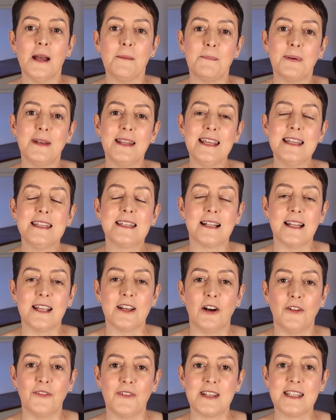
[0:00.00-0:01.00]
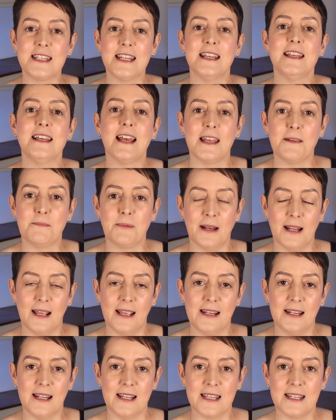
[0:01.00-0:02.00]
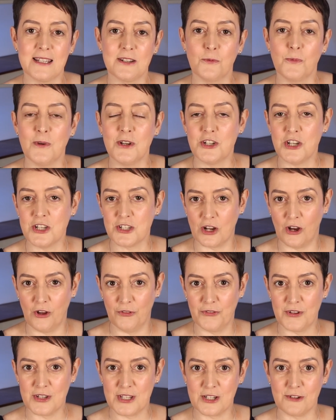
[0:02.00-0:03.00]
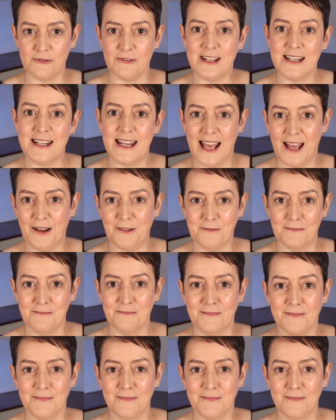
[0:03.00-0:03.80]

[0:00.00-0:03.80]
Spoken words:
please click on the TA playlist, which is on the screen now.